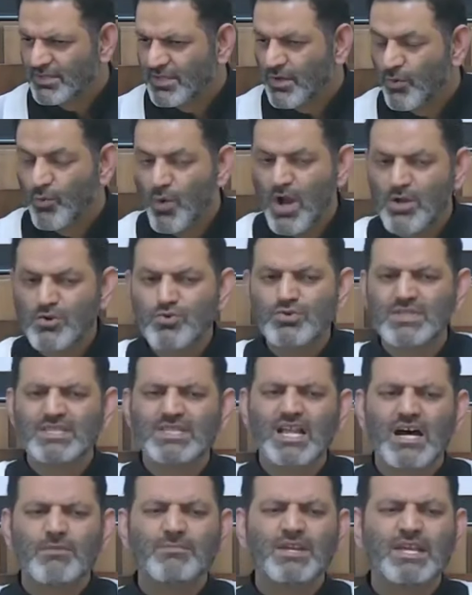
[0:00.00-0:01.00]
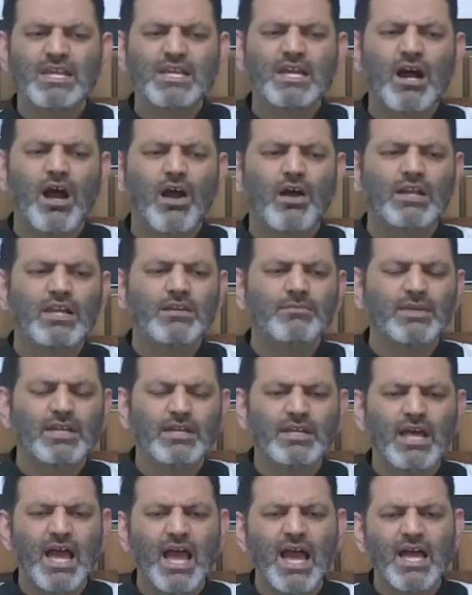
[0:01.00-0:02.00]
Wa kunna bihi
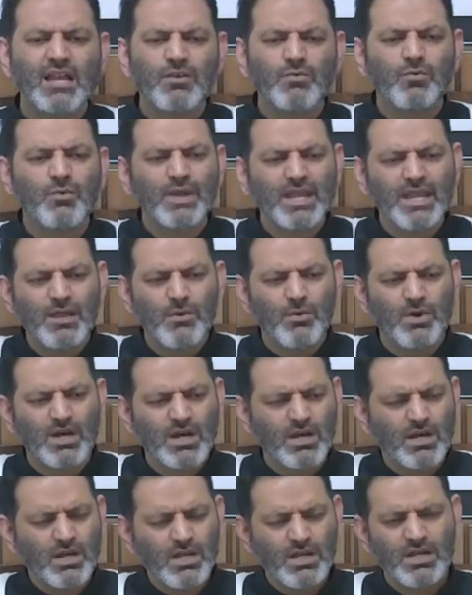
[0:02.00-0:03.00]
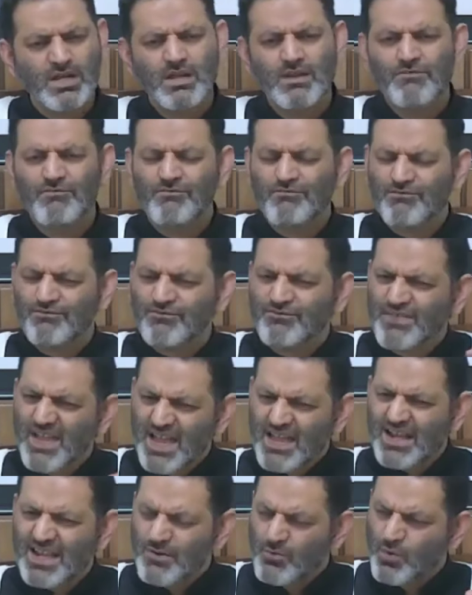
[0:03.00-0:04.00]
alimin, and we were
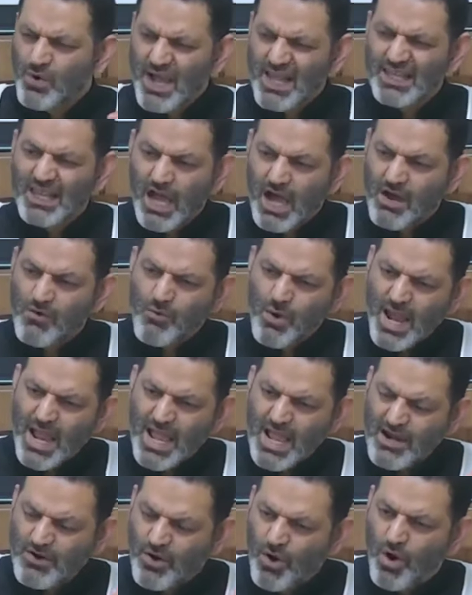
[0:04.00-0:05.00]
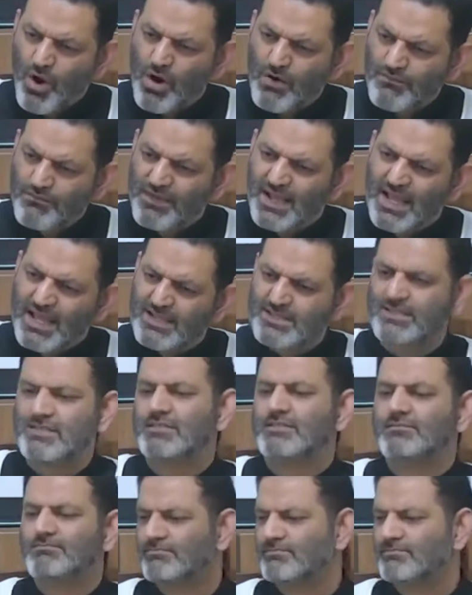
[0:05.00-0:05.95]
very well aware of it.